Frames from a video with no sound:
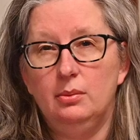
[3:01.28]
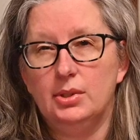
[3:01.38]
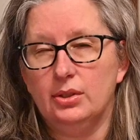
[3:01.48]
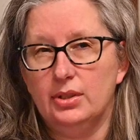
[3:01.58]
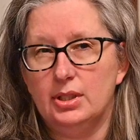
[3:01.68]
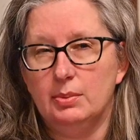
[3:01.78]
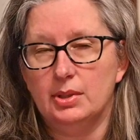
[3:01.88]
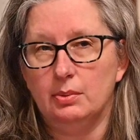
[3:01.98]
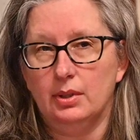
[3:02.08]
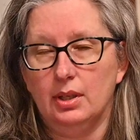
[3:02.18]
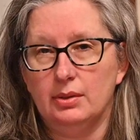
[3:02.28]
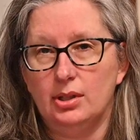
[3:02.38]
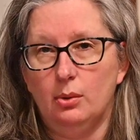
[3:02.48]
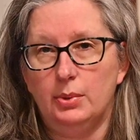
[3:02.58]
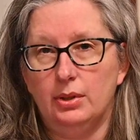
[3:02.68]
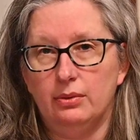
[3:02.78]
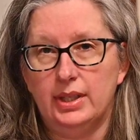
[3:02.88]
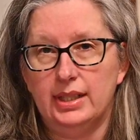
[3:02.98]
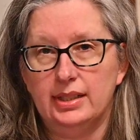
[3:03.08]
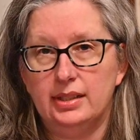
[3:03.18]
them was a Christmas one, I was hoping to
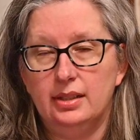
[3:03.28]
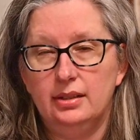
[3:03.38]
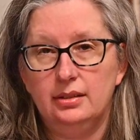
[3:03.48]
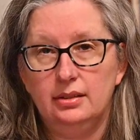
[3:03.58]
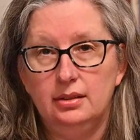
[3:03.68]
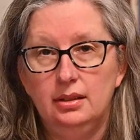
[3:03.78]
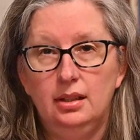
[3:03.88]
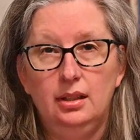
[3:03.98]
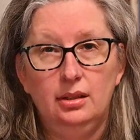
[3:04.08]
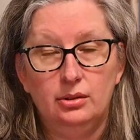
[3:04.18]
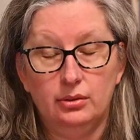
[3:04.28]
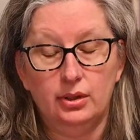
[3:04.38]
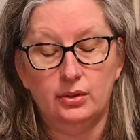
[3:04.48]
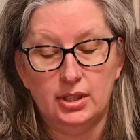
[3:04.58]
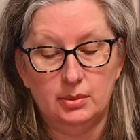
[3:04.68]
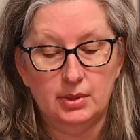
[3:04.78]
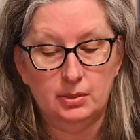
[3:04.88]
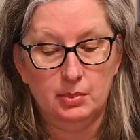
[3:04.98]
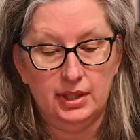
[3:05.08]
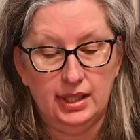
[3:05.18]
read it during
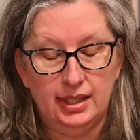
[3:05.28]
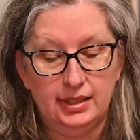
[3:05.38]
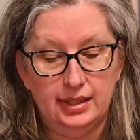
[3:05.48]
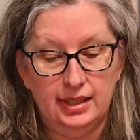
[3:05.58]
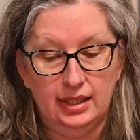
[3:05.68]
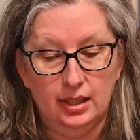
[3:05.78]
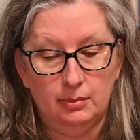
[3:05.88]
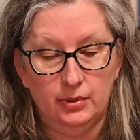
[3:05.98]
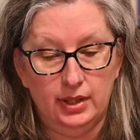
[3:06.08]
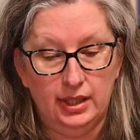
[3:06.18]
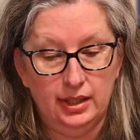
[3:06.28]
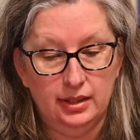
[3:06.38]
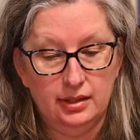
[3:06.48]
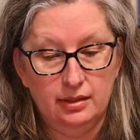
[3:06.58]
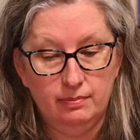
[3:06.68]
Christmas, but I didn't end up reading it.